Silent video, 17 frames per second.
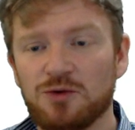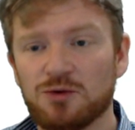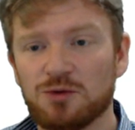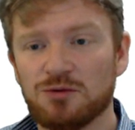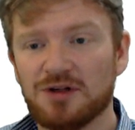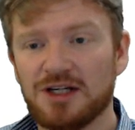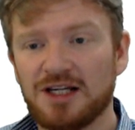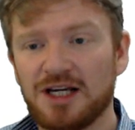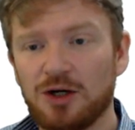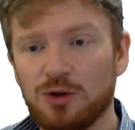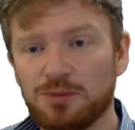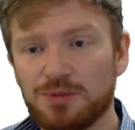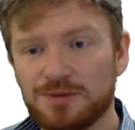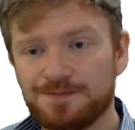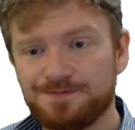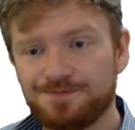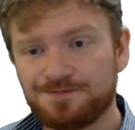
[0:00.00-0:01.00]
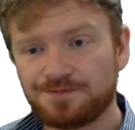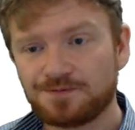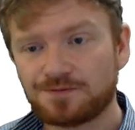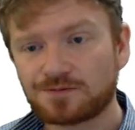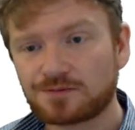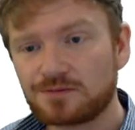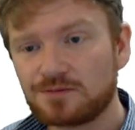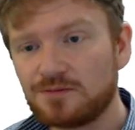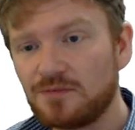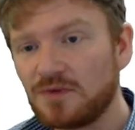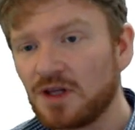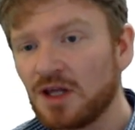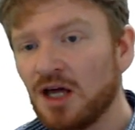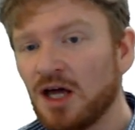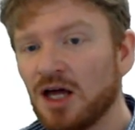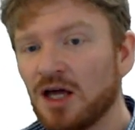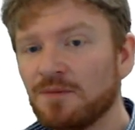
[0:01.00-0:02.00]
will really help.
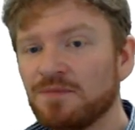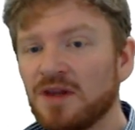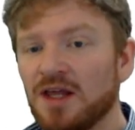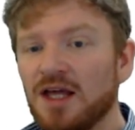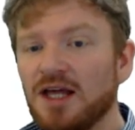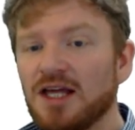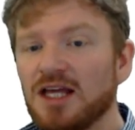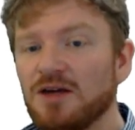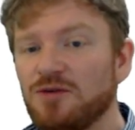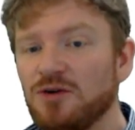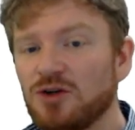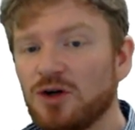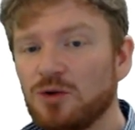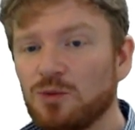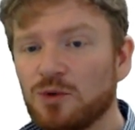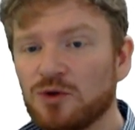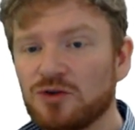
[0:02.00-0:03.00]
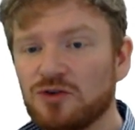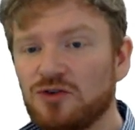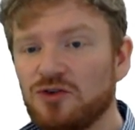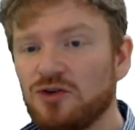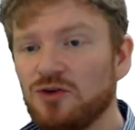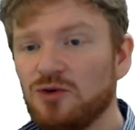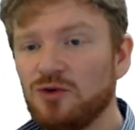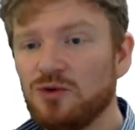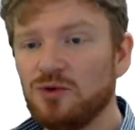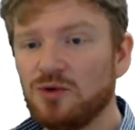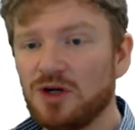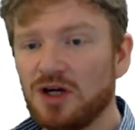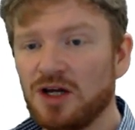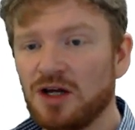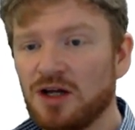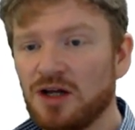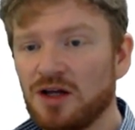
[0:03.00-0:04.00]
If you don't want
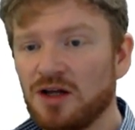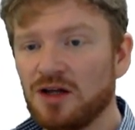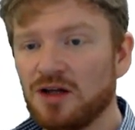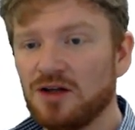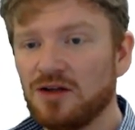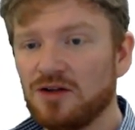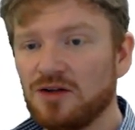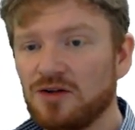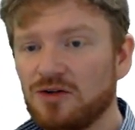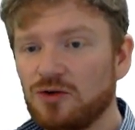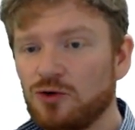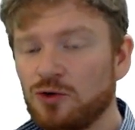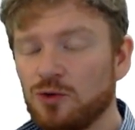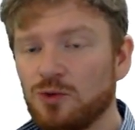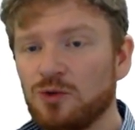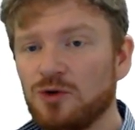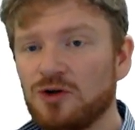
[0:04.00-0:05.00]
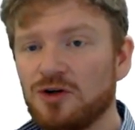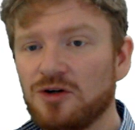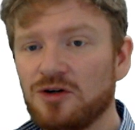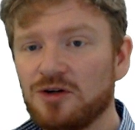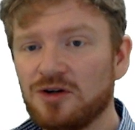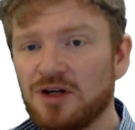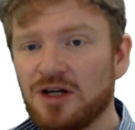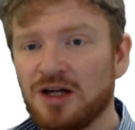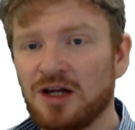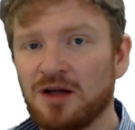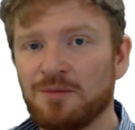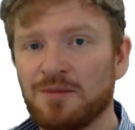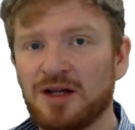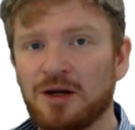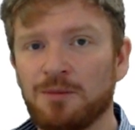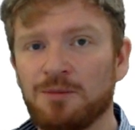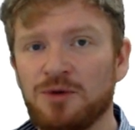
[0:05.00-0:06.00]
to talk and
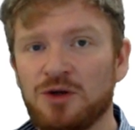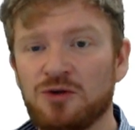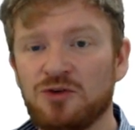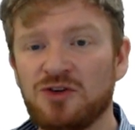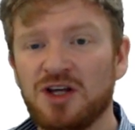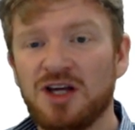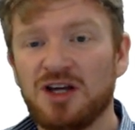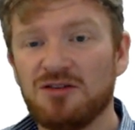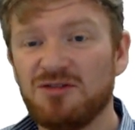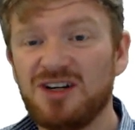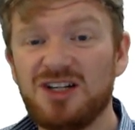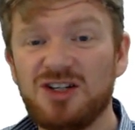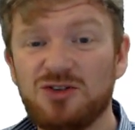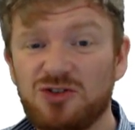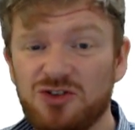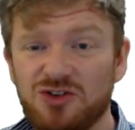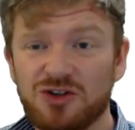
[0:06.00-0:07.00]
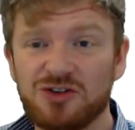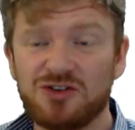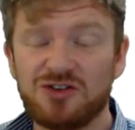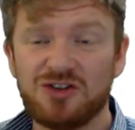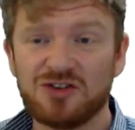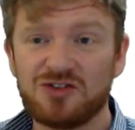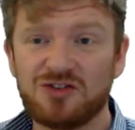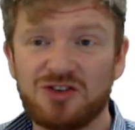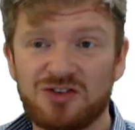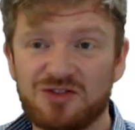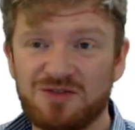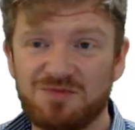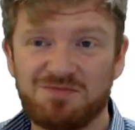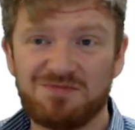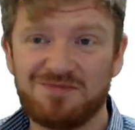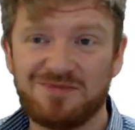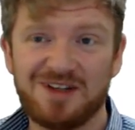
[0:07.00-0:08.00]
unmute, really you should just
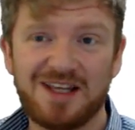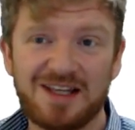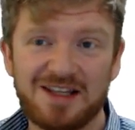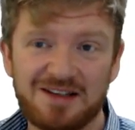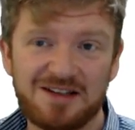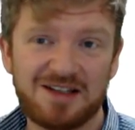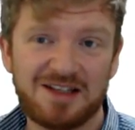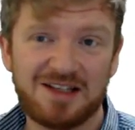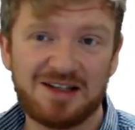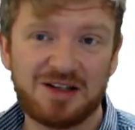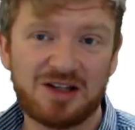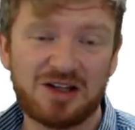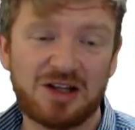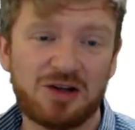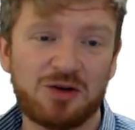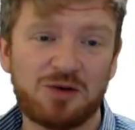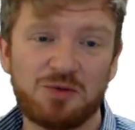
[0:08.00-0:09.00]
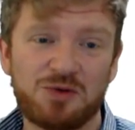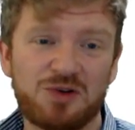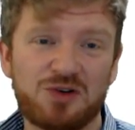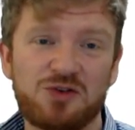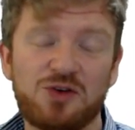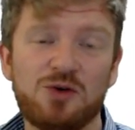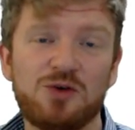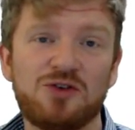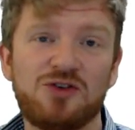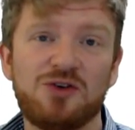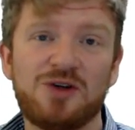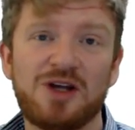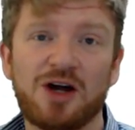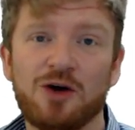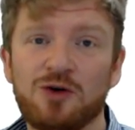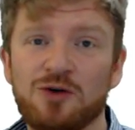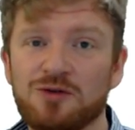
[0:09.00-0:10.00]
as soon as you
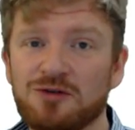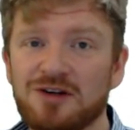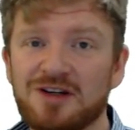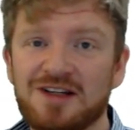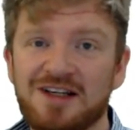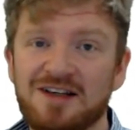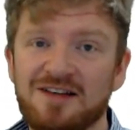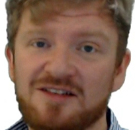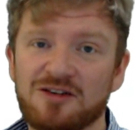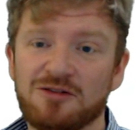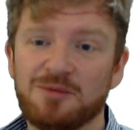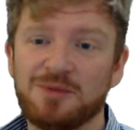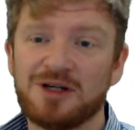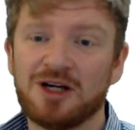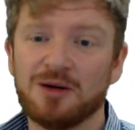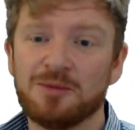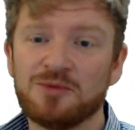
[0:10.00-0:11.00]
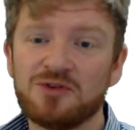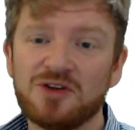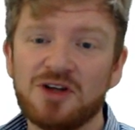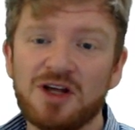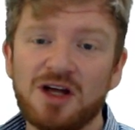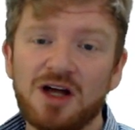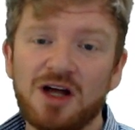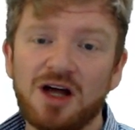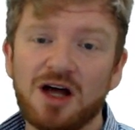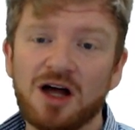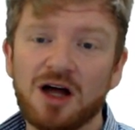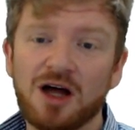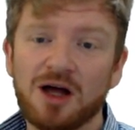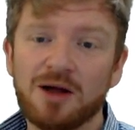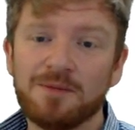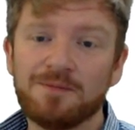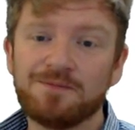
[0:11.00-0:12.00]
get over it, the easier it becomes.
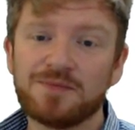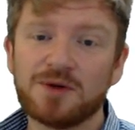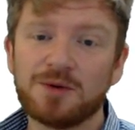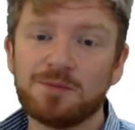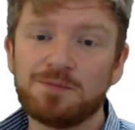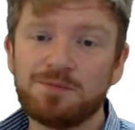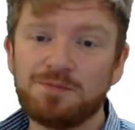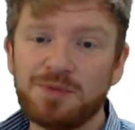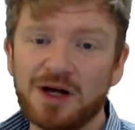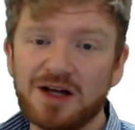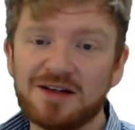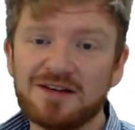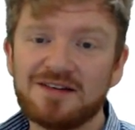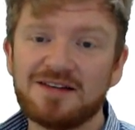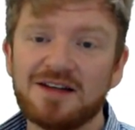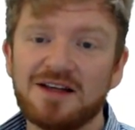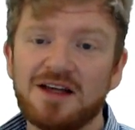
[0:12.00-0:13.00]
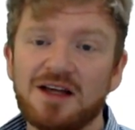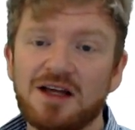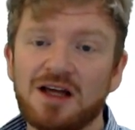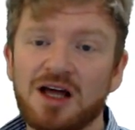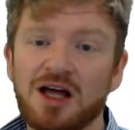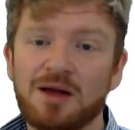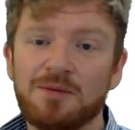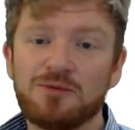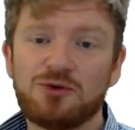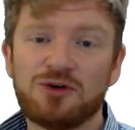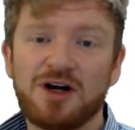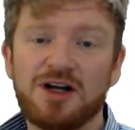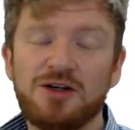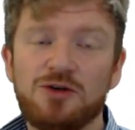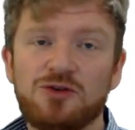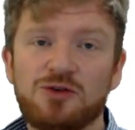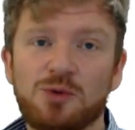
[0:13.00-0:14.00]
But try
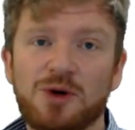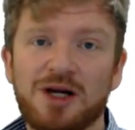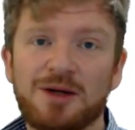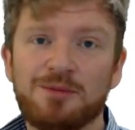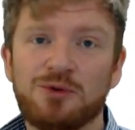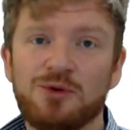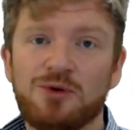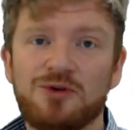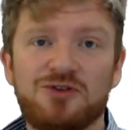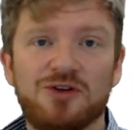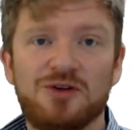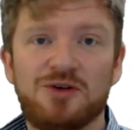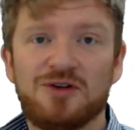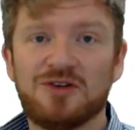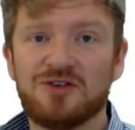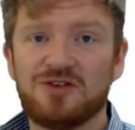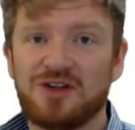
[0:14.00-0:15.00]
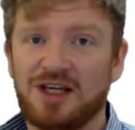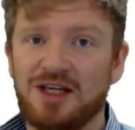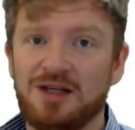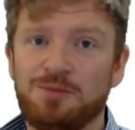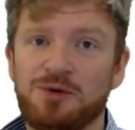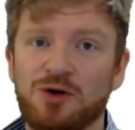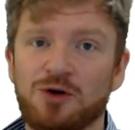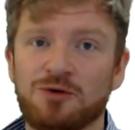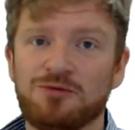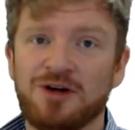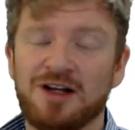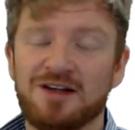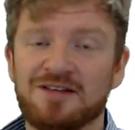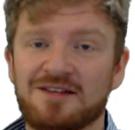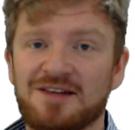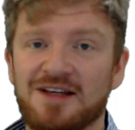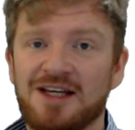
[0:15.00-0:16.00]
and use your whiteboard so you can say put it on red
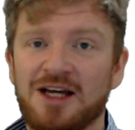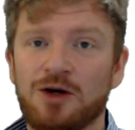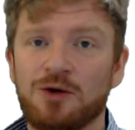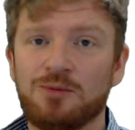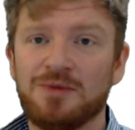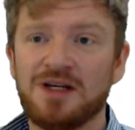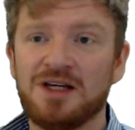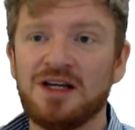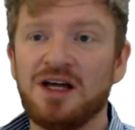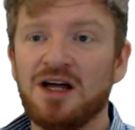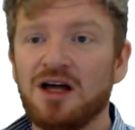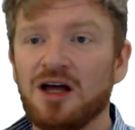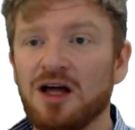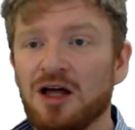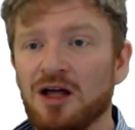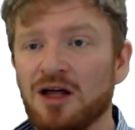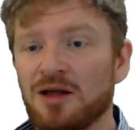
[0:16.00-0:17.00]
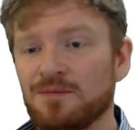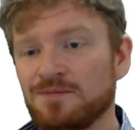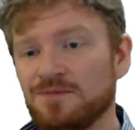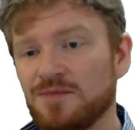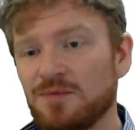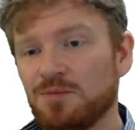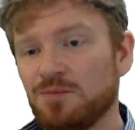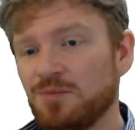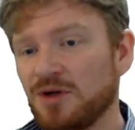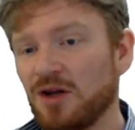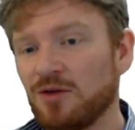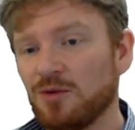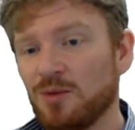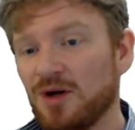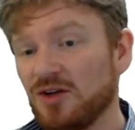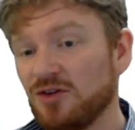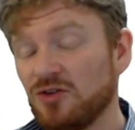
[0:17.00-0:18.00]
and say help me. But
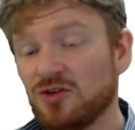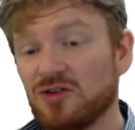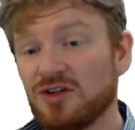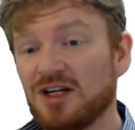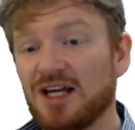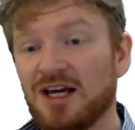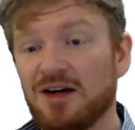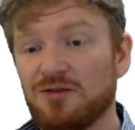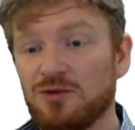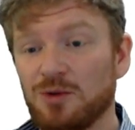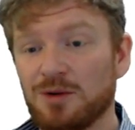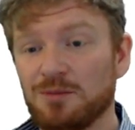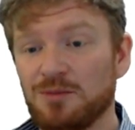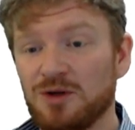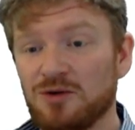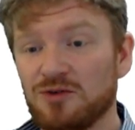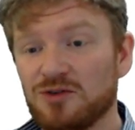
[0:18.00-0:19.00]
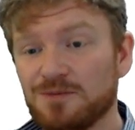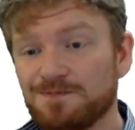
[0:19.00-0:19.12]
otherwise, you're just going to have to unmute.